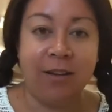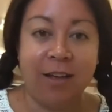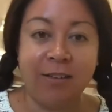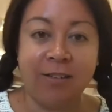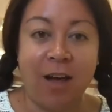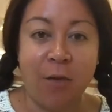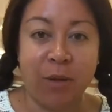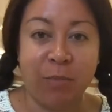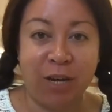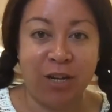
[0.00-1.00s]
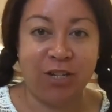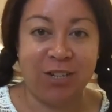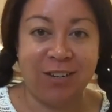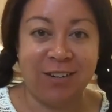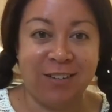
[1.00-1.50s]
a zombie
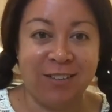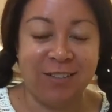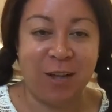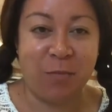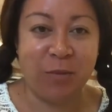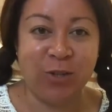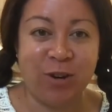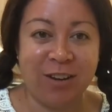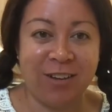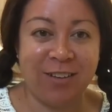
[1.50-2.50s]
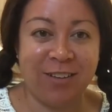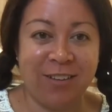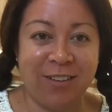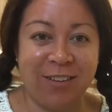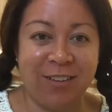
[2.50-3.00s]
picture, zombie drawing.
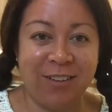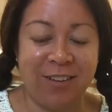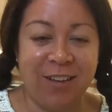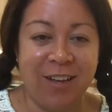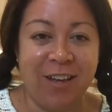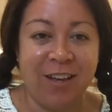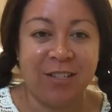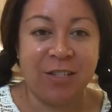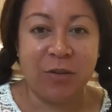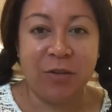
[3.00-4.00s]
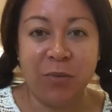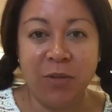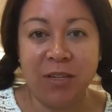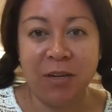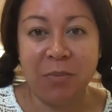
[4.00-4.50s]
So you
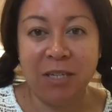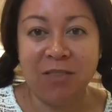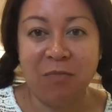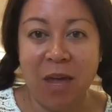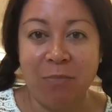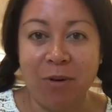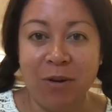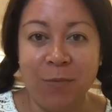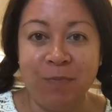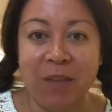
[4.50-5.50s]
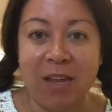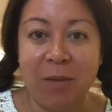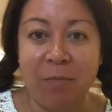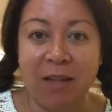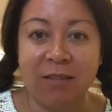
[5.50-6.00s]
will need a piece of paper and
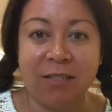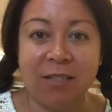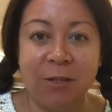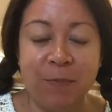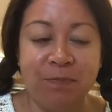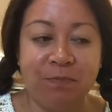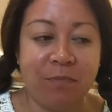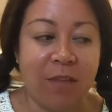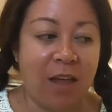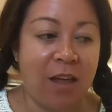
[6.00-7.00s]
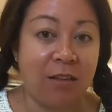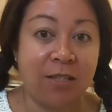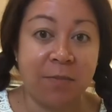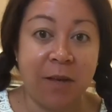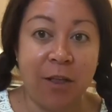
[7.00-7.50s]
a pencil and
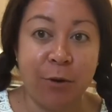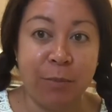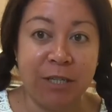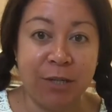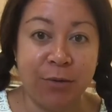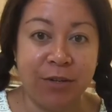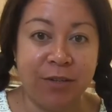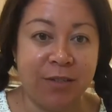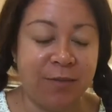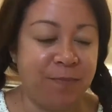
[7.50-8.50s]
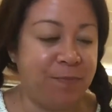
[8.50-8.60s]
some coloring materials.